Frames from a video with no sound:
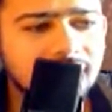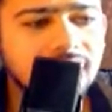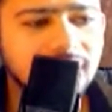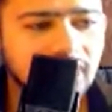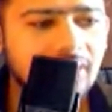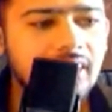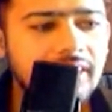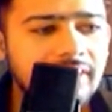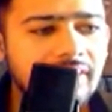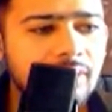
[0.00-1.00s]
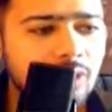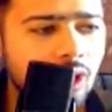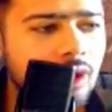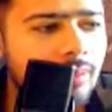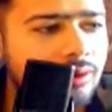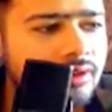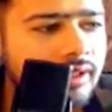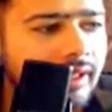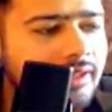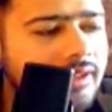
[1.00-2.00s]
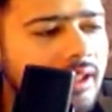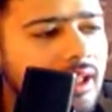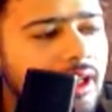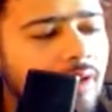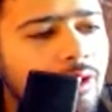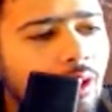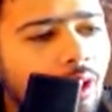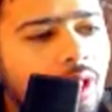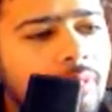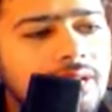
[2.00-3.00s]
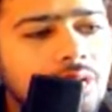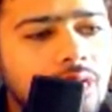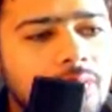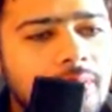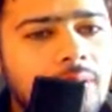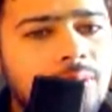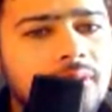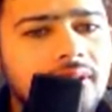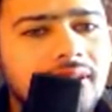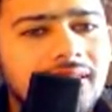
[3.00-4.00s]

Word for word: generally when we talk about snakes we always talk about